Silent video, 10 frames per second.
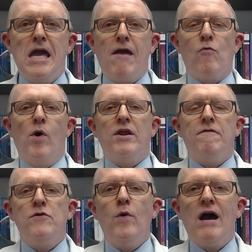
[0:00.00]
Hey everyone,
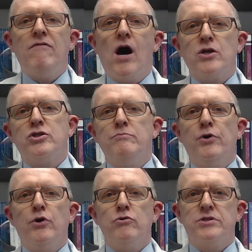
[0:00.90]
if you have
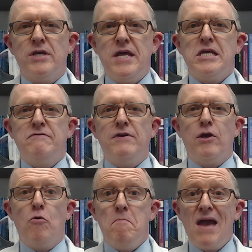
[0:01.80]
Hashimoto's, today's
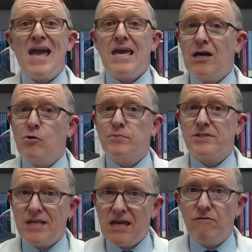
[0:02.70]
video may help
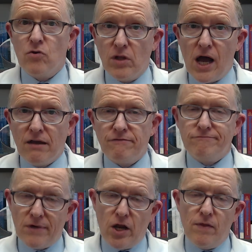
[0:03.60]
save your life.
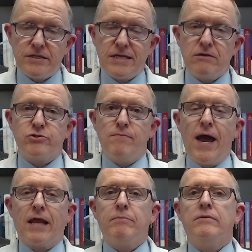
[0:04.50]
I know that sounds
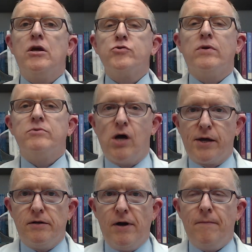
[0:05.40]
dramatic, but here's what I'm
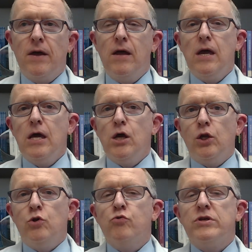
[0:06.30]
talking about.
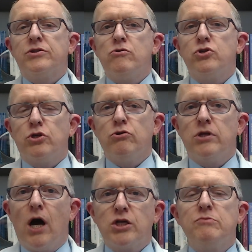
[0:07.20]
New research shows
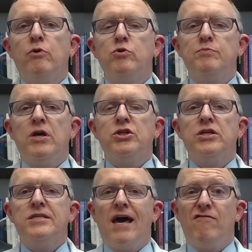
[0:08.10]
that Hashimoto's
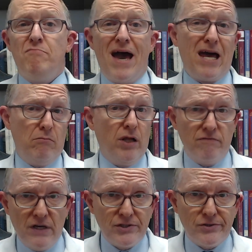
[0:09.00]
patients have bad
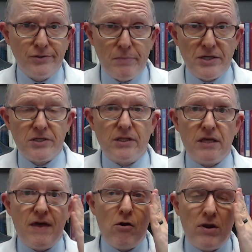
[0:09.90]
blood vessels,
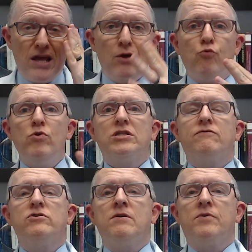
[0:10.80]
basically. They are at risk
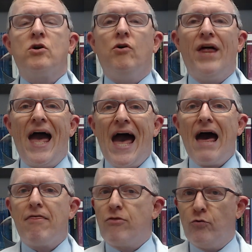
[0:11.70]
for something called
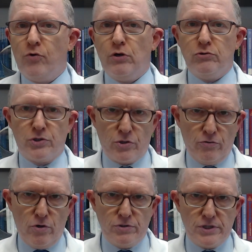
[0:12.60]

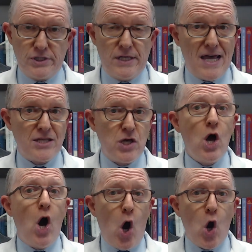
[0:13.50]
atherosclerosis, and that's
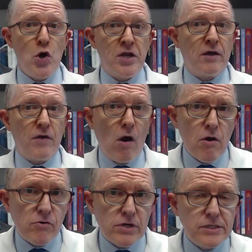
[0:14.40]
hardening of the
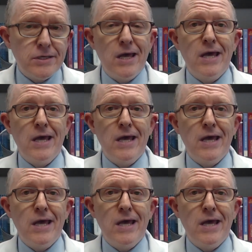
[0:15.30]
arteries,